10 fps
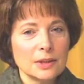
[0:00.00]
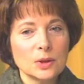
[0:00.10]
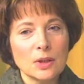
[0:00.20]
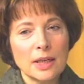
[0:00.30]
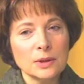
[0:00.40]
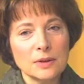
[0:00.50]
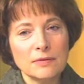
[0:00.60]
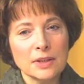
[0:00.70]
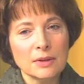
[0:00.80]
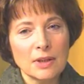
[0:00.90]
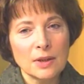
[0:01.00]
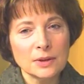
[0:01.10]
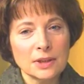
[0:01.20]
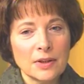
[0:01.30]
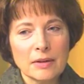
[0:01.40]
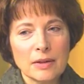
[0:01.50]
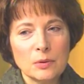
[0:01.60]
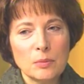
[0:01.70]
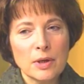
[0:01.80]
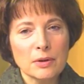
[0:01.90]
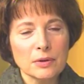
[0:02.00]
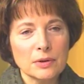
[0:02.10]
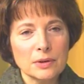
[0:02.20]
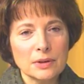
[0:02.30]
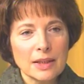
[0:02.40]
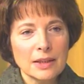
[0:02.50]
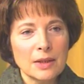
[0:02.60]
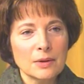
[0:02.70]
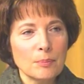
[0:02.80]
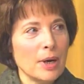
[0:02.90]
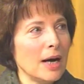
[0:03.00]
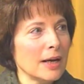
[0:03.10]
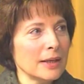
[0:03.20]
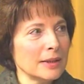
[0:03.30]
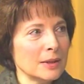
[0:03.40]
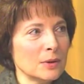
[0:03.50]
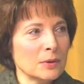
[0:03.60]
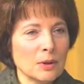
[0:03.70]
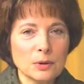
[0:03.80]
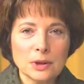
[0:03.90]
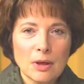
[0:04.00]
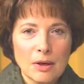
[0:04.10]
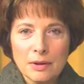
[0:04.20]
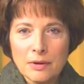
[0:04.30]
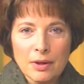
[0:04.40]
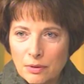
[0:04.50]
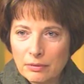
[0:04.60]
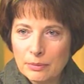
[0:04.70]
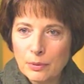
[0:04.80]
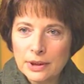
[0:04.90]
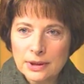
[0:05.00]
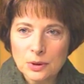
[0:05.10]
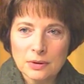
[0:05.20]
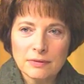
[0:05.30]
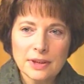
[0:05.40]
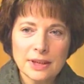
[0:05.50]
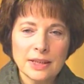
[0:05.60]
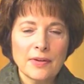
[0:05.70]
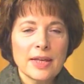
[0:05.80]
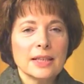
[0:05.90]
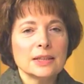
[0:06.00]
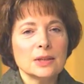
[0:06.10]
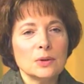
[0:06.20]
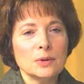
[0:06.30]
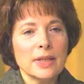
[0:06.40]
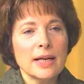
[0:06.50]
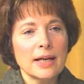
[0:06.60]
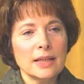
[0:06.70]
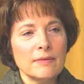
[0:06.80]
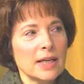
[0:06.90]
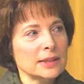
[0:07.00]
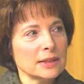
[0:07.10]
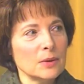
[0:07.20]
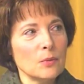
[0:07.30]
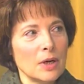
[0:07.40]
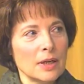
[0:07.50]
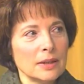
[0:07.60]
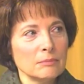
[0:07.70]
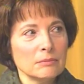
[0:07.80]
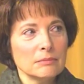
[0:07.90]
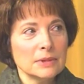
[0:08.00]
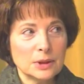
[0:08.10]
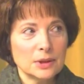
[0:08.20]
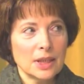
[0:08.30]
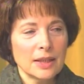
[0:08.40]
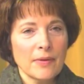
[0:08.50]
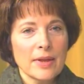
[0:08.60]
trying to figure out the numerical letter pi. You know, it goes on 3 point into infinity. So that kind of asking why is to die.